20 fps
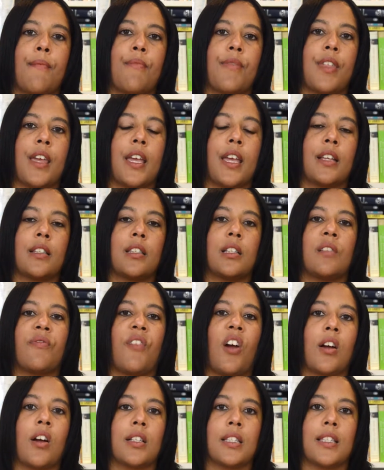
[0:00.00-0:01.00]
things as
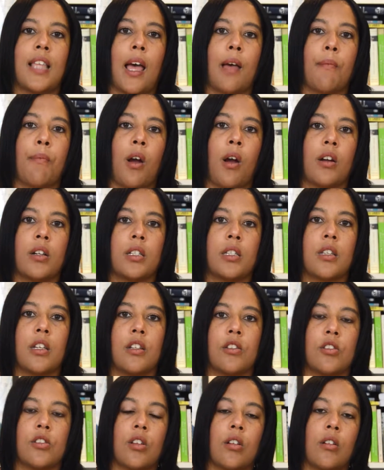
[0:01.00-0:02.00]
far as that part is
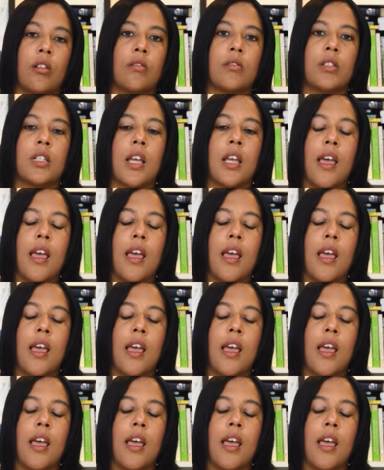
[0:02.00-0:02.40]
concerned.